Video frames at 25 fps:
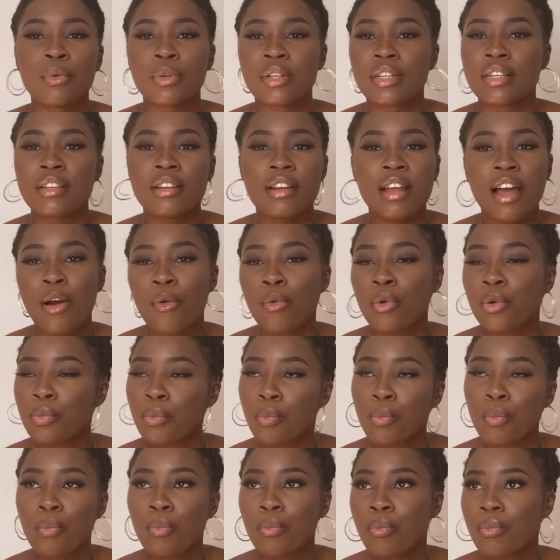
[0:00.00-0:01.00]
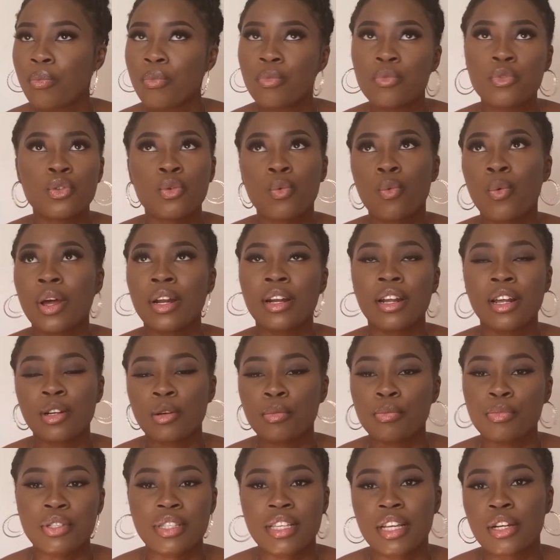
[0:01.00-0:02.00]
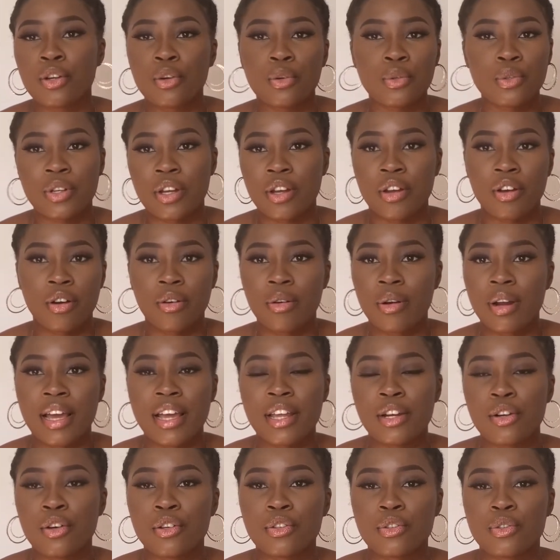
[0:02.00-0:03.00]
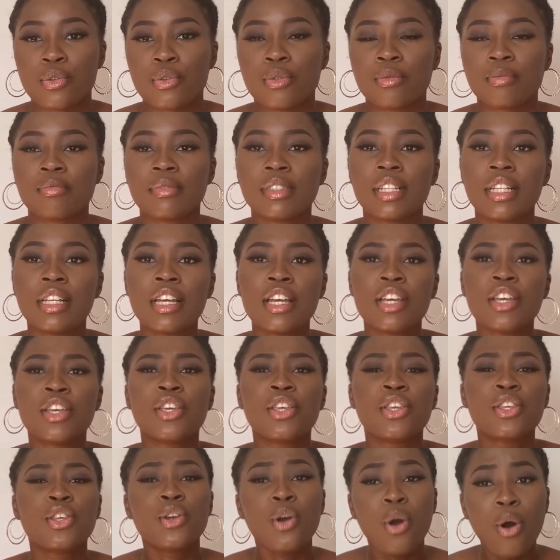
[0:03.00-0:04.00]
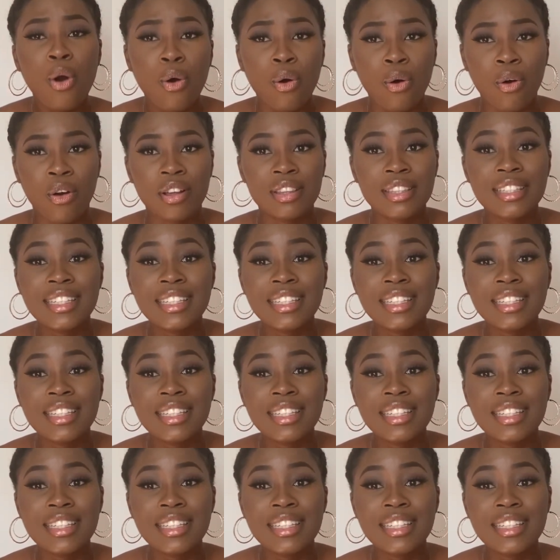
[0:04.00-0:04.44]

I would I would to 100% go to Angola and not to. Yo,